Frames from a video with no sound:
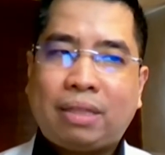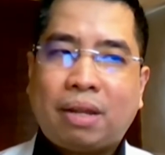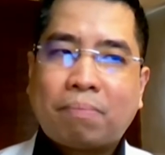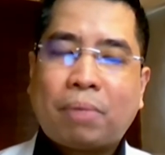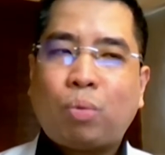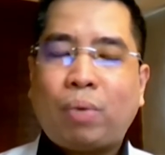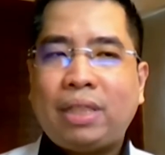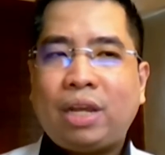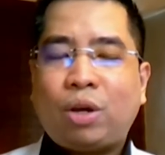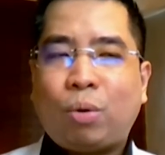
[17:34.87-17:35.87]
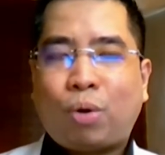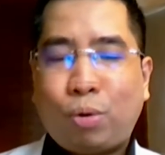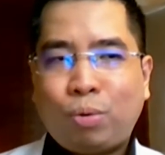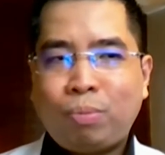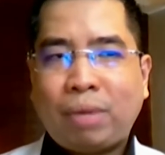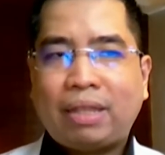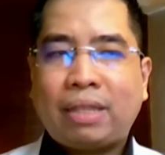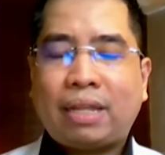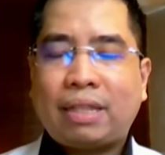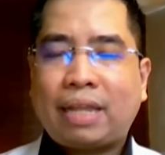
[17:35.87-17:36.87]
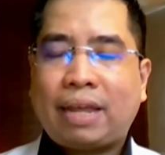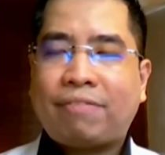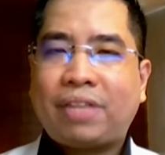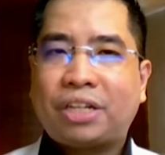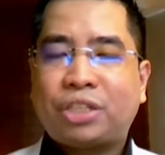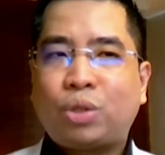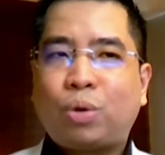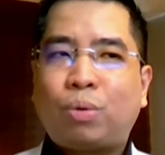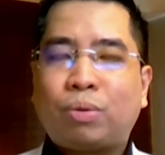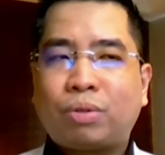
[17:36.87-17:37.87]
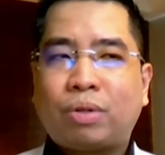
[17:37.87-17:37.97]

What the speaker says: But when they go home and if there's no